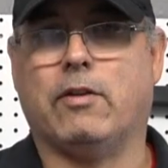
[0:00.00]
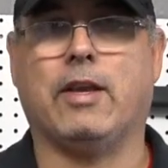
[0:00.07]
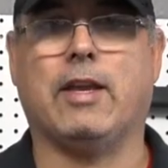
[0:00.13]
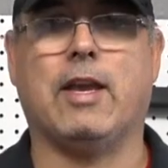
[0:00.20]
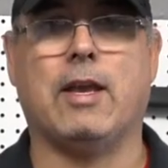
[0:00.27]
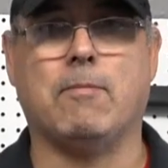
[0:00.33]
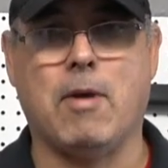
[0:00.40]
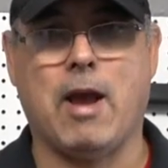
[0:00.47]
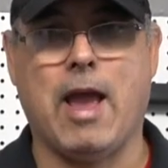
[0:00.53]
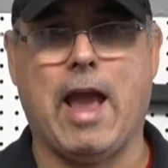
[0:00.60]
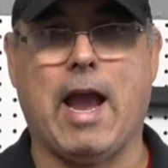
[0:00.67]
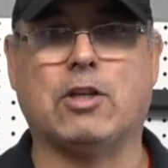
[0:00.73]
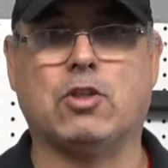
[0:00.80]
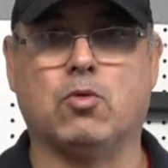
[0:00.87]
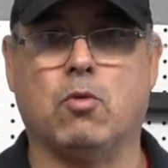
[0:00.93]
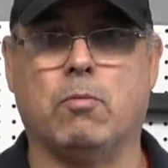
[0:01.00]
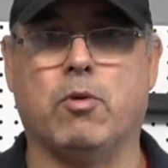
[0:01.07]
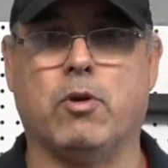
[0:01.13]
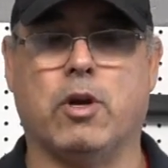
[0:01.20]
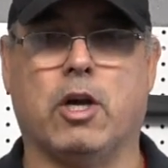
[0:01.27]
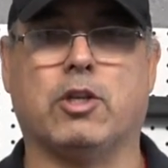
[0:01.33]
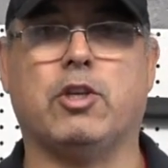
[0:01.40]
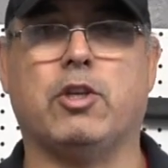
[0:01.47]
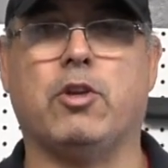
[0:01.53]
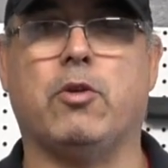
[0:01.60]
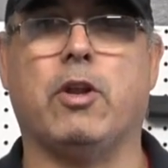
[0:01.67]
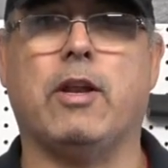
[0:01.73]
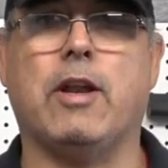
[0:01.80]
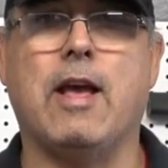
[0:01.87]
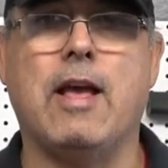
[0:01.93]
to get my actual production
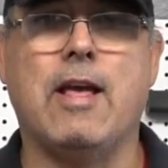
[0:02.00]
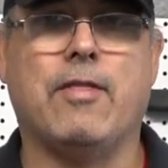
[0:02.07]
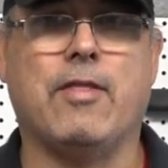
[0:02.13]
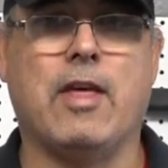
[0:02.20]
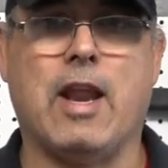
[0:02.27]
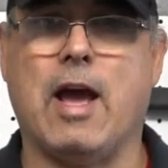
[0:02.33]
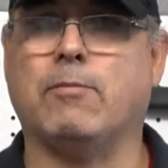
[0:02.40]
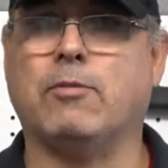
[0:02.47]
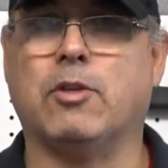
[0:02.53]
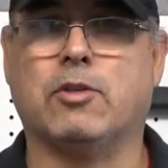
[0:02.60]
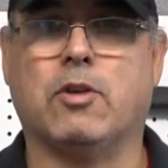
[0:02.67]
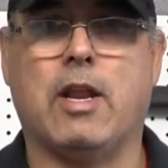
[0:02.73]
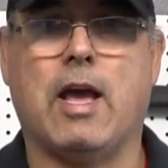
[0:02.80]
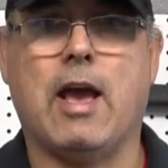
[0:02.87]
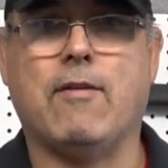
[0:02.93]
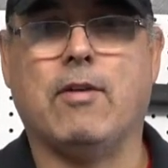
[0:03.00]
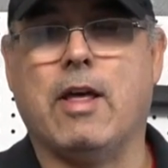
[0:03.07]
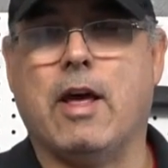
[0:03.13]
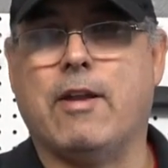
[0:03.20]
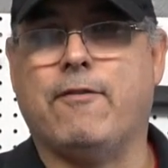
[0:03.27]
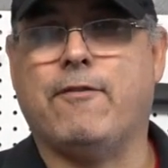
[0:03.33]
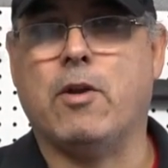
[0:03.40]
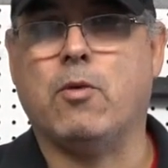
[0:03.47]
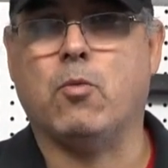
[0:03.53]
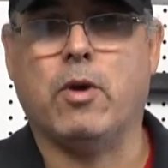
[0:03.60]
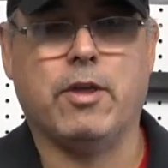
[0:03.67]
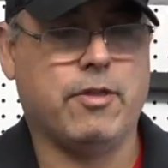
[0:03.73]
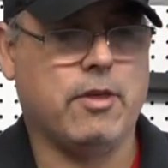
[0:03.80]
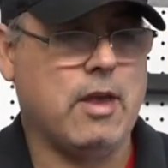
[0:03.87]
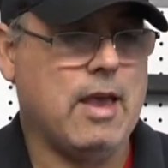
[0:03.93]
unit that I'm just going to have a lot of fun
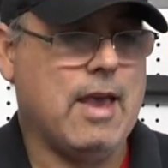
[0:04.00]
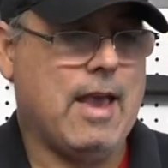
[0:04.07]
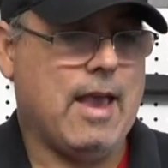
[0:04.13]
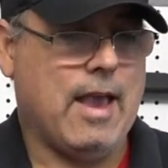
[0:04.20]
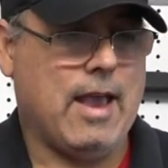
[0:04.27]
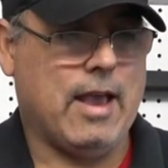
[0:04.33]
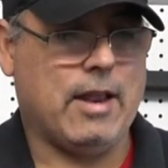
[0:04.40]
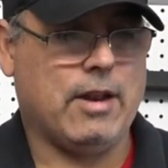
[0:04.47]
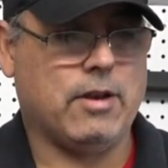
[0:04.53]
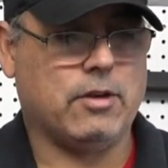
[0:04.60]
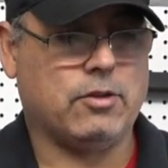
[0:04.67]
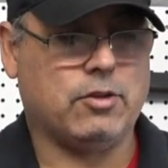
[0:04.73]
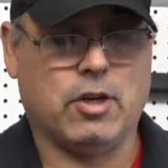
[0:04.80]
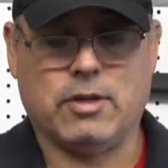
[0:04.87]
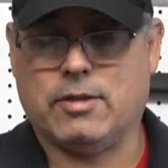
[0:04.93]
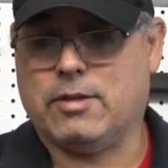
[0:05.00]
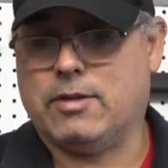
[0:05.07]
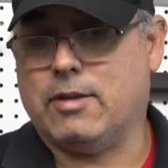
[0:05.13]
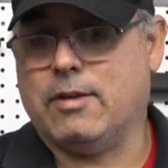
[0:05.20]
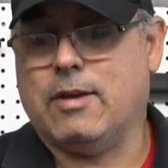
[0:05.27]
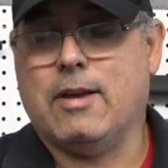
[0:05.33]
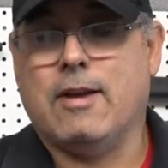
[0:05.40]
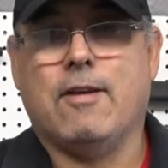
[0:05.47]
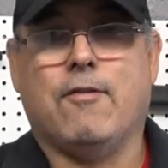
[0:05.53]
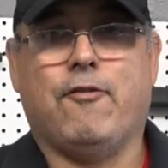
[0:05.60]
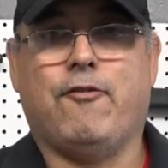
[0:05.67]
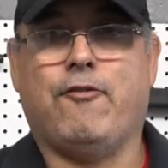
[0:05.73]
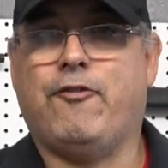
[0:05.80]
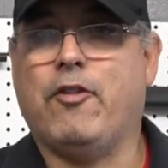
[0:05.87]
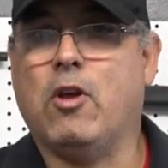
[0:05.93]
with and just
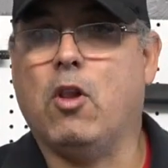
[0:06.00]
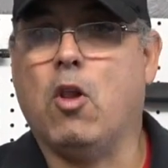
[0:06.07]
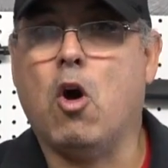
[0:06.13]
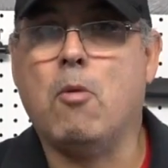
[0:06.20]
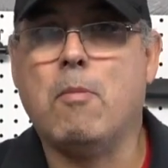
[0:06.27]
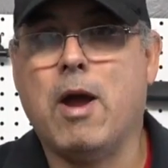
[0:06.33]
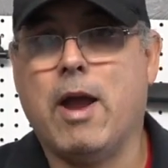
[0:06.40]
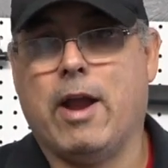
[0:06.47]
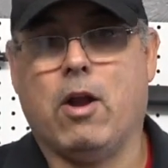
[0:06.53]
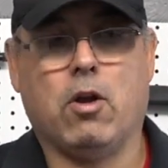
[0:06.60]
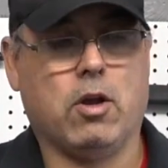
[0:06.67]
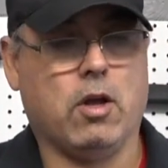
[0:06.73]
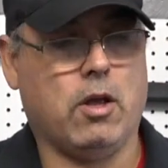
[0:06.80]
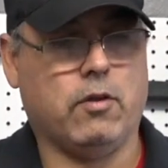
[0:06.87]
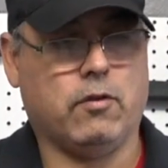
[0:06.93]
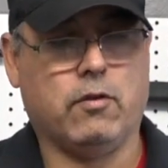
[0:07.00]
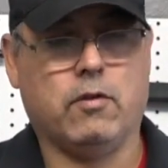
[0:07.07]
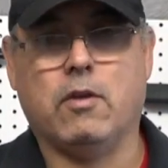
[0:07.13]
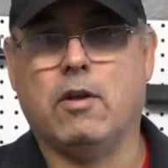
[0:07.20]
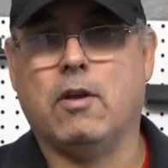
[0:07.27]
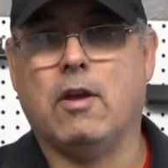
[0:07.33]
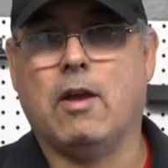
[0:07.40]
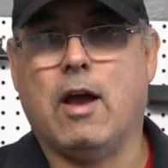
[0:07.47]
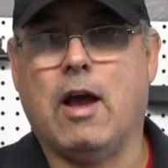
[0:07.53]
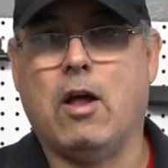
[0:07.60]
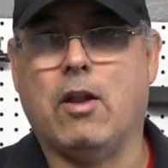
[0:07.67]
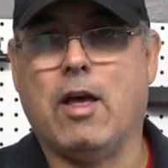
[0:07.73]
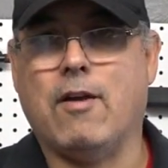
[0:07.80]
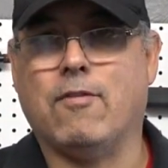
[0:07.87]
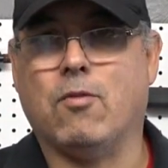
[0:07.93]
fill all my air guns. I'll
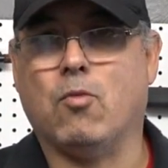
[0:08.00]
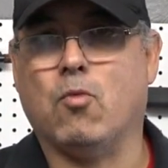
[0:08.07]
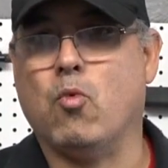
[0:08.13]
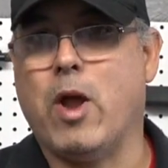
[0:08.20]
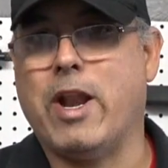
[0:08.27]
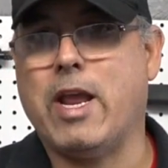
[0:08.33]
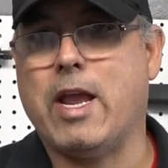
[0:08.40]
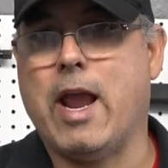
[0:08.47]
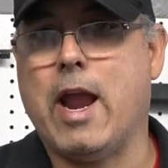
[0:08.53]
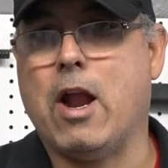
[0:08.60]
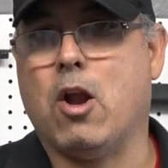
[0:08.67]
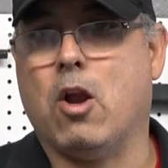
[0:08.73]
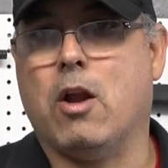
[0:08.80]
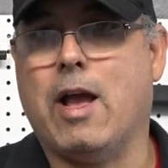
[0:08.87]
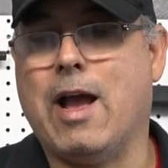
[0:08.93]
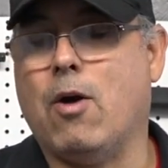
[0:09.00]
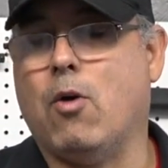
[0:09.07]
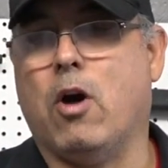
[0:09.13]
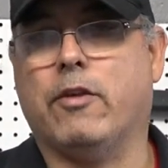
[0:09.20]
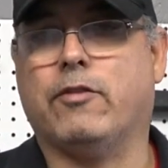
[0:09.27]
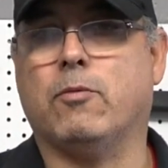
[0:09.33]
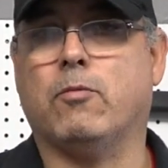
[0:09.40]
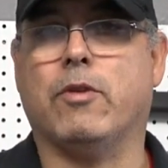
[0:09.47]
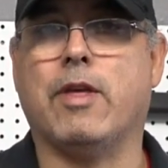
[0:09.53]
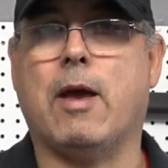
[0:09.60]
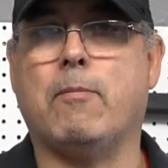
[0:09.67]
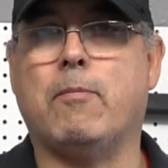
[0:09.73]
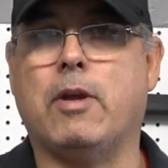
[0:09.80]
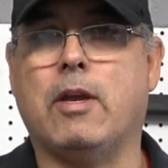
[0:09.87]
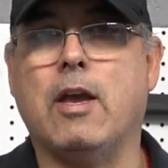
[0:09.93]
have ready air. How awesome will
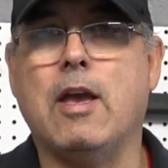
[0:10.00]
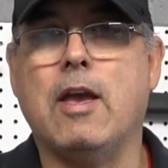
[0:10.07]
that be?